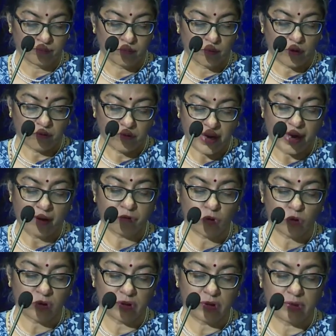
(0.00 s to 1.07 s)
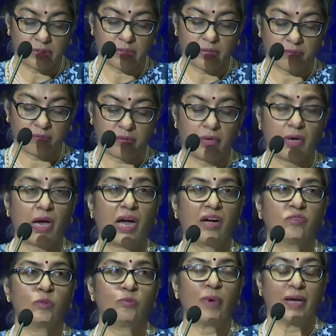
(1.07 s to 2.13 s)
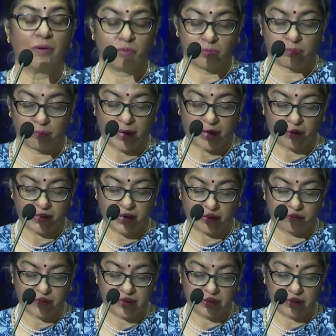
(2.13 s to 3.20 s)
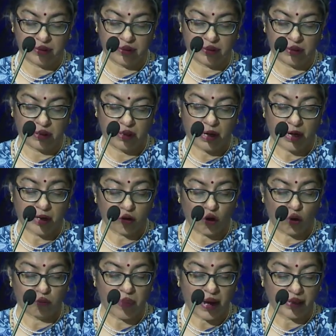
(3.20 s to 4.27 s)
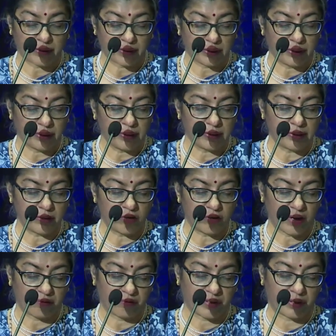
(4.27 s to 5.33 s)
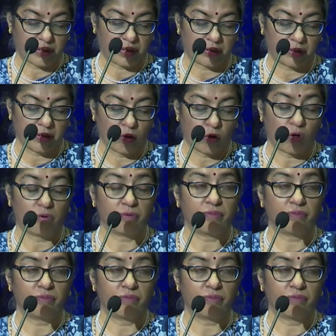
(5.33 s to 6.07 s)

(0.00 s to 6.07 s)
We have to conserve our biodiversity and combat illicit trafficking of